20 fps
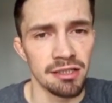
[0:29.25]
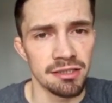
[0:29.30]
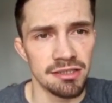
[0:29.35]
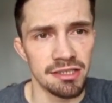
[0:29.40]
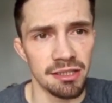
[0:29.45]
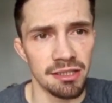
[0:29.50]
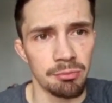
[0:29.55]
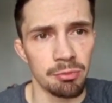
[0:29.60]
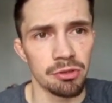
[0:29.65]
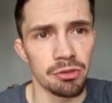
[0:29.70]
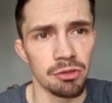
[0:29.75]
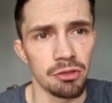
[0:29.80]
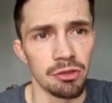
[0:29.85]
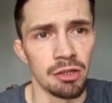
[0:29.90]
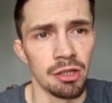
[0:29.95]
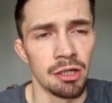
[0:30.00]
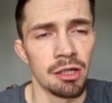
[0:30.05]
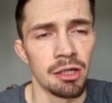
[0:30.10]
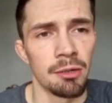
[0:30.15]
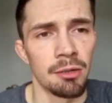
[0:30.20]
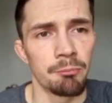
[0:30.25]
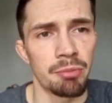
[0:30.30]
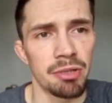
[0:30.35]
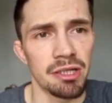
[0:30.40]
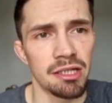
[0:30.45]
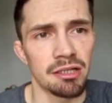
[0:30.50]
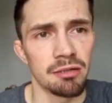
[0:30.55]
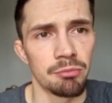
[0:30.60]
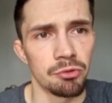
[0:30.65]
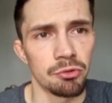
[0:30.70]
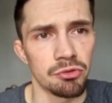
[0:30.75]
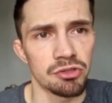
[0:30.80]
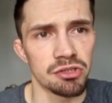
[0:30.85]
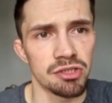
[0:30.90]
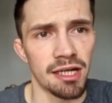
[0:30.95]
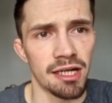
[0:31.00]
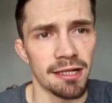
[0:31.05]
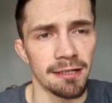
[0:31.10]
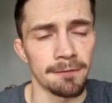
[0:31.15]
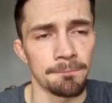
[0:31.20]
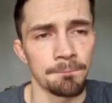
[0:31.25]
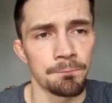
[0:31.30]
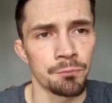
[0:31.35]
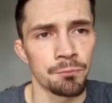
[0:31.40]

typical peekaboo style,